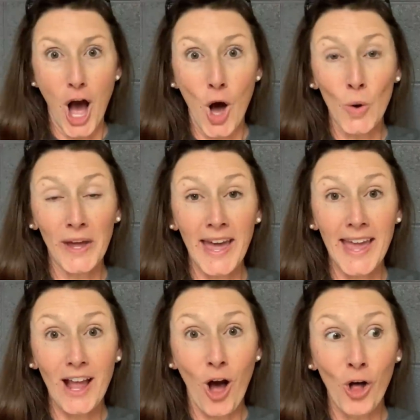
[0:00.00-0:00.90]

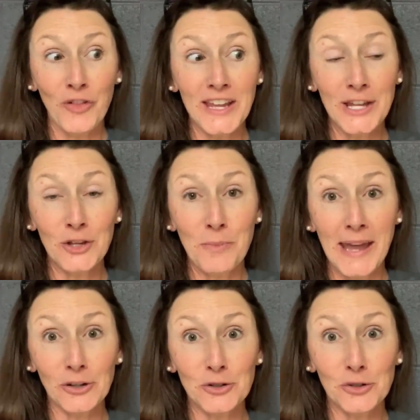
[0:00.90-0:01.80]
Okay, all the
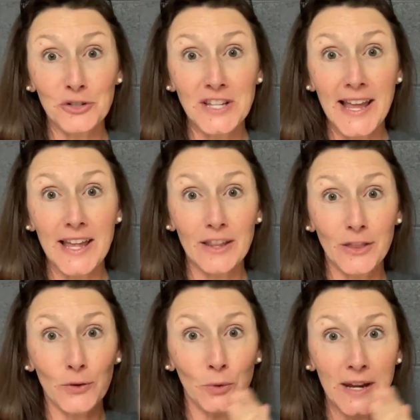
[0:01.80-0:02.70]
incubators are set.
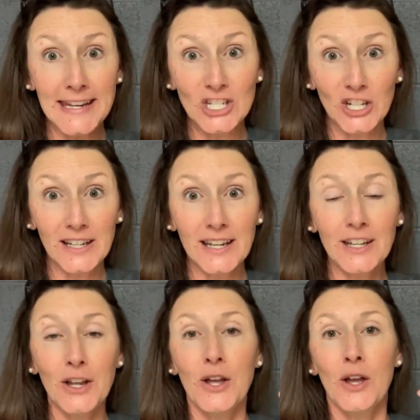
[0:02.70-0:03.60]
Three
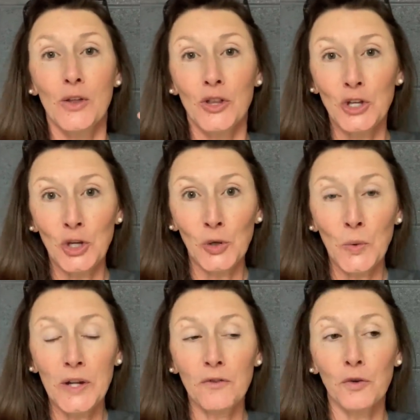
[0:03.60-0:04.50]
chicken, the new
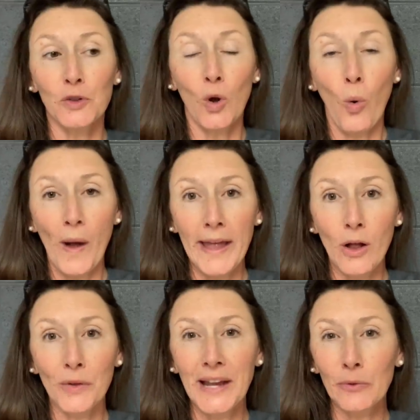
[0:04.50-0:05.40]
one for the
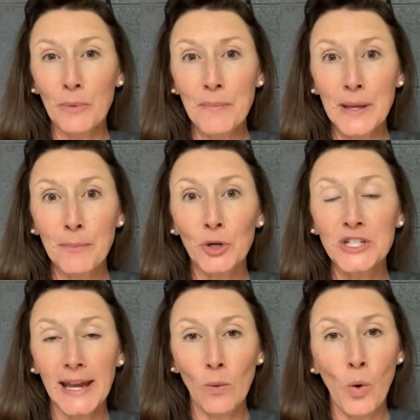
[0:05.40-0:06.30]
quail. Now remember,
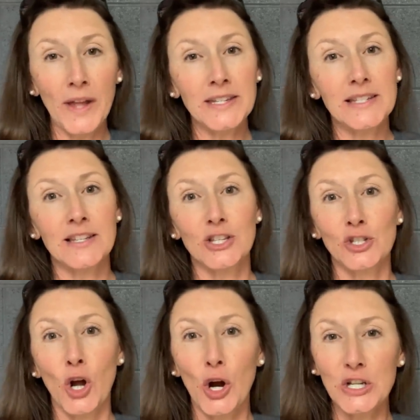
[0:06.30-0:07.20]
day one doesn't
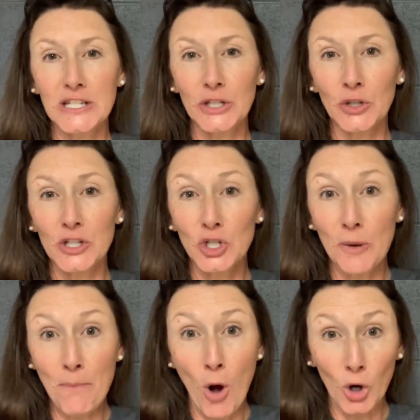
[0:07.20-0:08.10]
start till
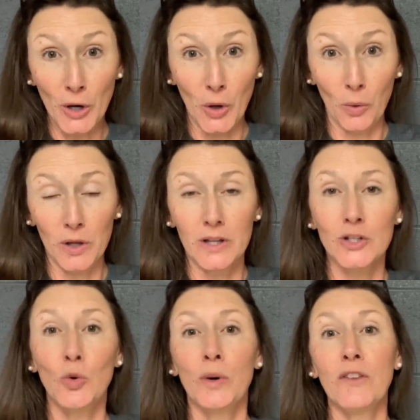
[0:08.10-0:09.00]
tomorrow,
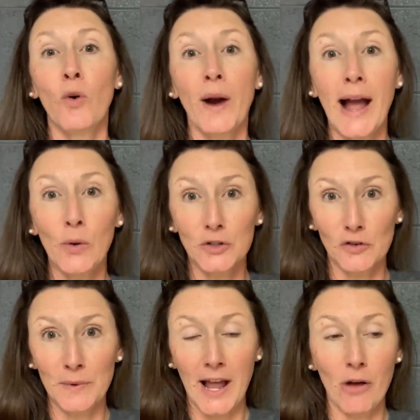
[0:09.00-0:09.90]
twenty-four hours
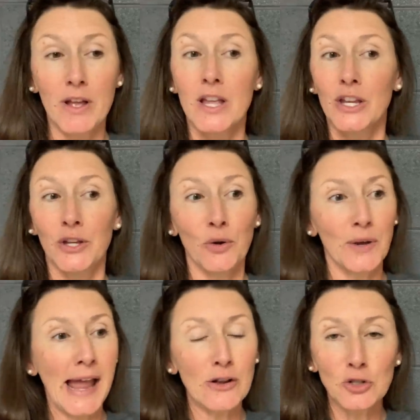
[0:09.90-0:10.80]
from now. You
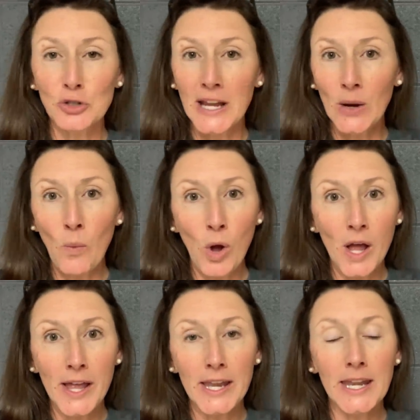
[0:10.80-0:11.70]
don't count your day
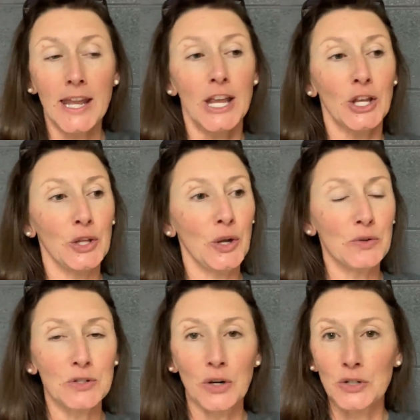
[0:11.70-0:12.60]
one. You
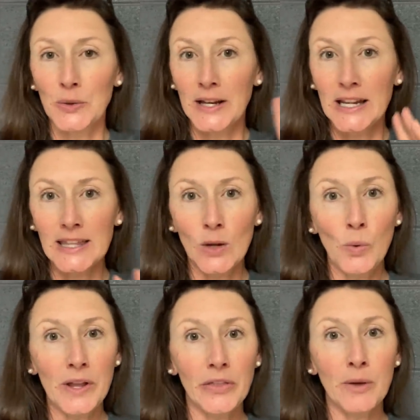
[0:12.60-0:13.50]
don't start doing
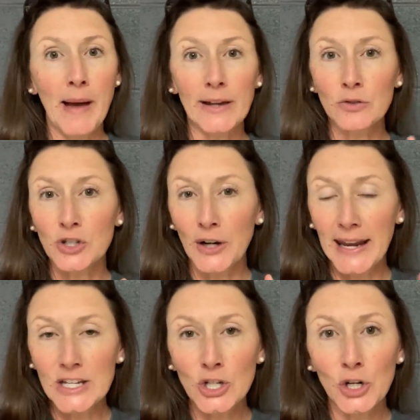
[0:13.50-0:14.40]
anything with them. I don't start
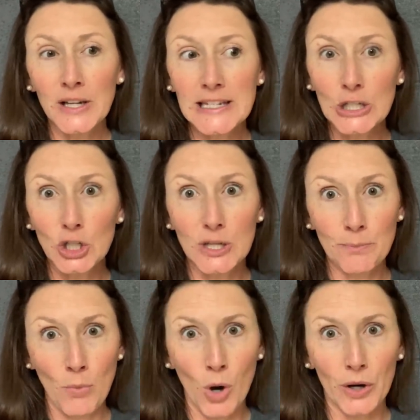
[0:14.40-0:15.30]
hand turning until
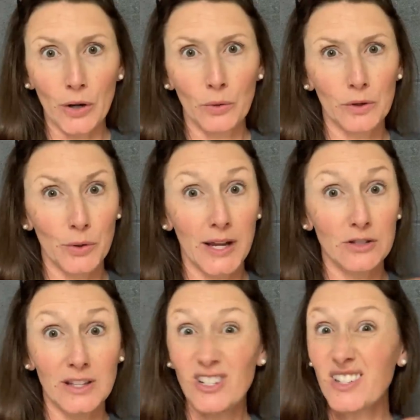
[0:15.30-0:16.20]
tomorrow. Okay,
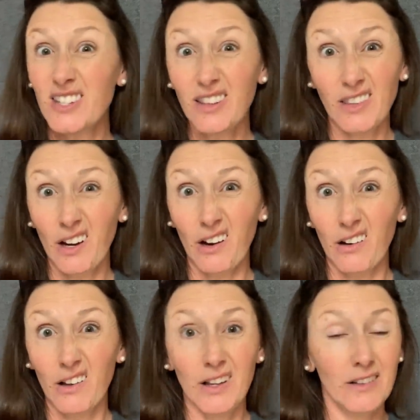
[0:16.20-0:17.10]
so they just sit there.
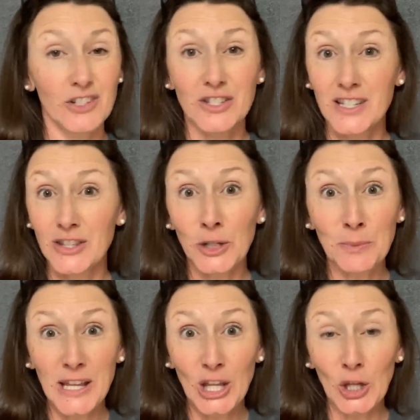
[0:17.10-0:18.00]
Just sit there
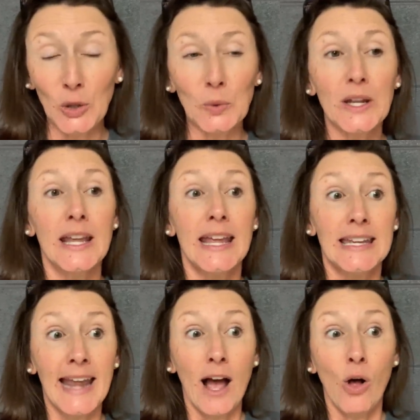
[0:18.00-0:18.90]
and be cute.
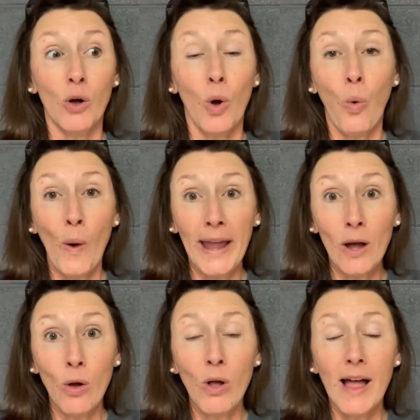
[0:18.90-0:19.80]
Now,
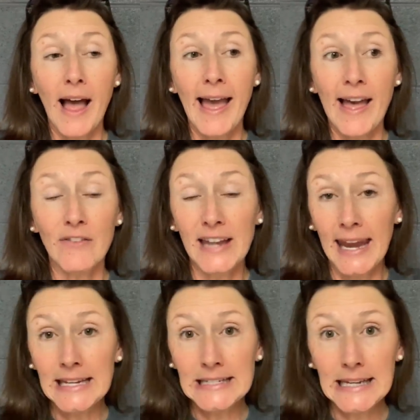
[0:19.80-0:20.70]
quail have an
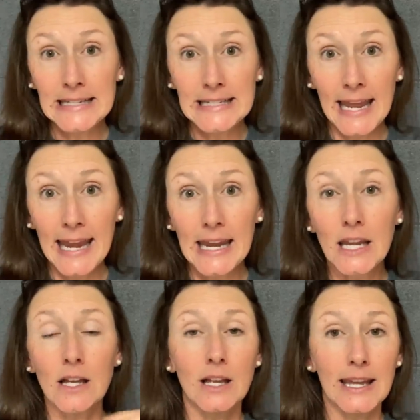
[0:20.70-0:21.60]
eighteen
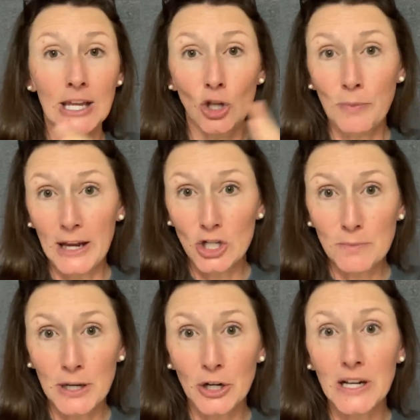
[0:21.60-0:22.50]
day
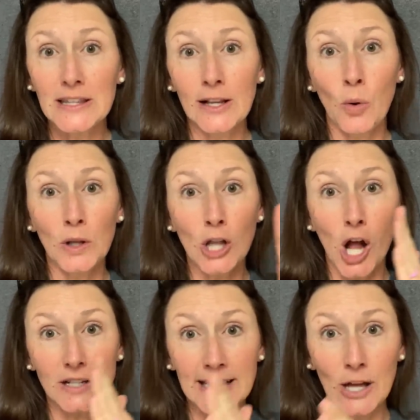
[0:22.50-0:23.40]
incubation period. They go on
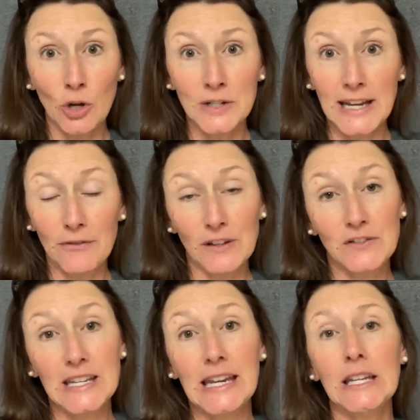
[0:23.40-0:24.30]
lockdown on day
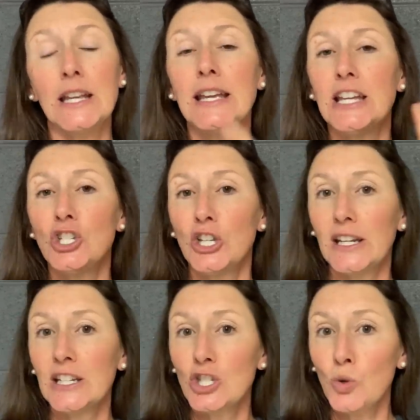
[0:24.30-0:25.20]
fifteen.
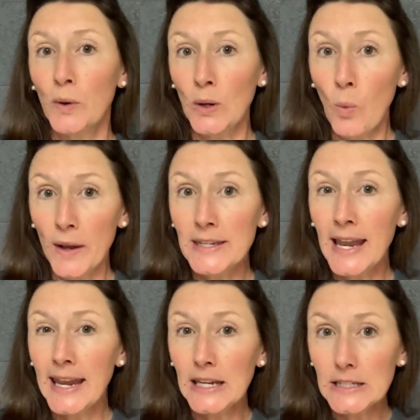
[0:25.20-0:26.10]
Chicken is twenty-one
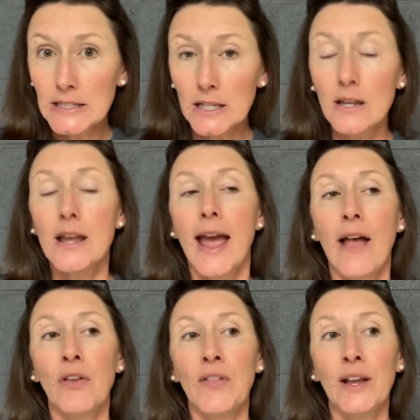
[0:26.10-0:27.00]
days.
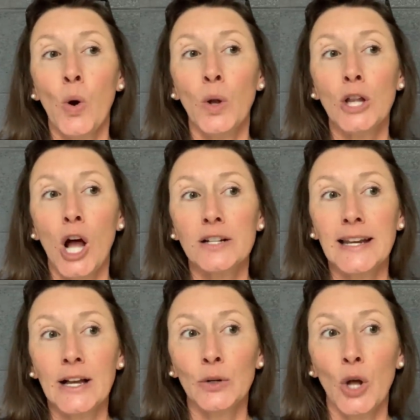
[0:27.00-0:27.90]
And then they go on
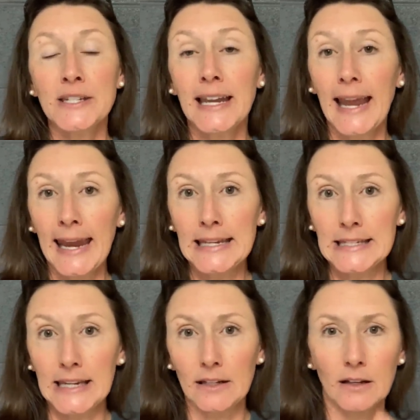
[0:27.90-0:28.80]
lockdown on day
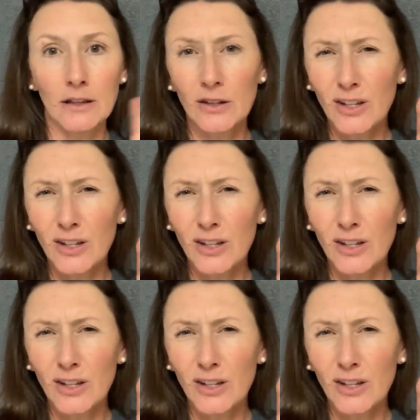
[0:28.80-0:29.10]
eighteen.